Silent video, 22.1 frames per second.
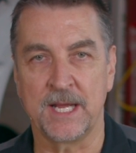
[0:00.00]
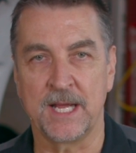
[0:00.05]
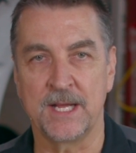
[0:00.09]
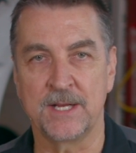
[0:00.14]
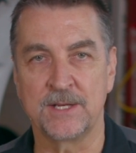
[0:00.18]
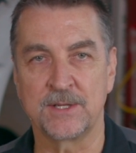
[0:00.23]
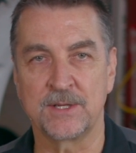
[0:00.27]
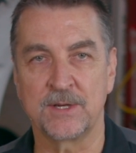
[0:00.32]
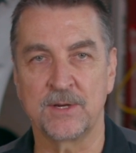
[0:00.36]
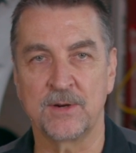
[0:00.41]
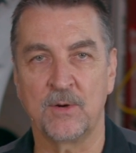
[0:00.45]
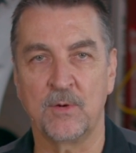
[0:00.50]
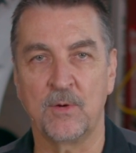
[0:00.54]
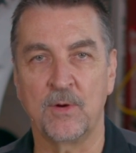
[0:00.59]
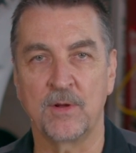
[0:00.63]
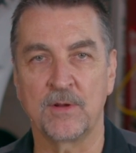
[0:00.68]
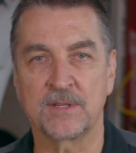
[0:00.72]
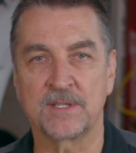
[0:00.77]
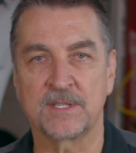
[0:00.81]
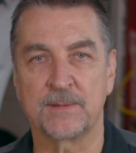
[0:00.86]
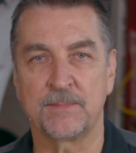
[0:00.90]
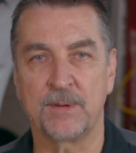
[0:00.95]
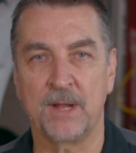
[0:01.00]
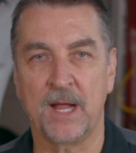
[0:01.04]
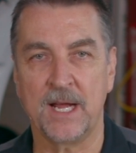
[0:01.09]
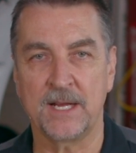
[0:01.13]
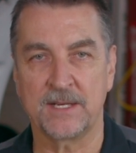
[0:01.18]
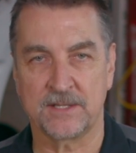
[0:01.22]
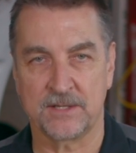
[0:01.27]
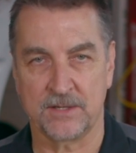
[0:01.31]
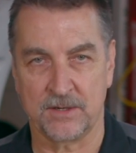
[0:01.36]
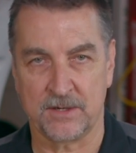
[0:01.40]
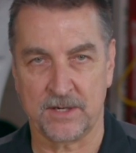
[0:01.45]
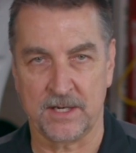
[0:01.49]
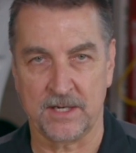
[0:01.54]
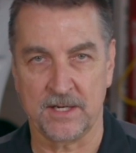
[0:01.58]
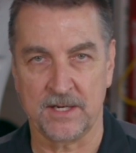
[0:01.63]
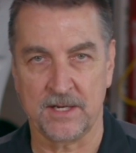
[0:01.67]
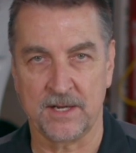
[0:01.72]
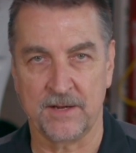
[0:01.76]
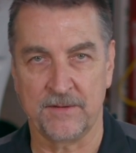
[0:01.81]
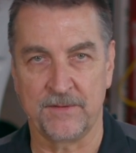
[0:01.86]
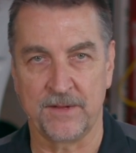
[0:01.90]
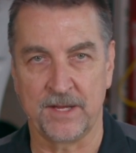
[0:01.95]
engine oil supply circuit
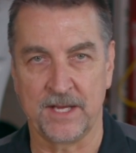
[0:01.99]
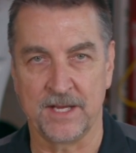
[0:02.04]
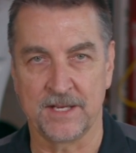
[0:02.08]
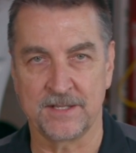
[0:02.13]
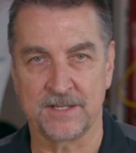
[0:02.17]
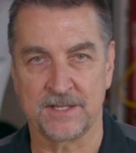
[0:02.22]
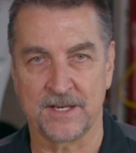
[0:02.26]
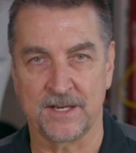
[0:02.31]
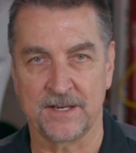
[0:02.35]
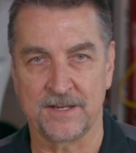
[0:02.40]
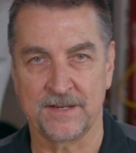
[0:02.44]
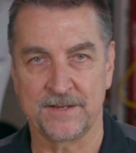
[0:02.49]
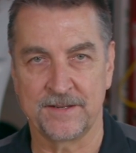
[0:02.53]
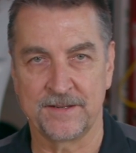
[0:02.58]
of the engine.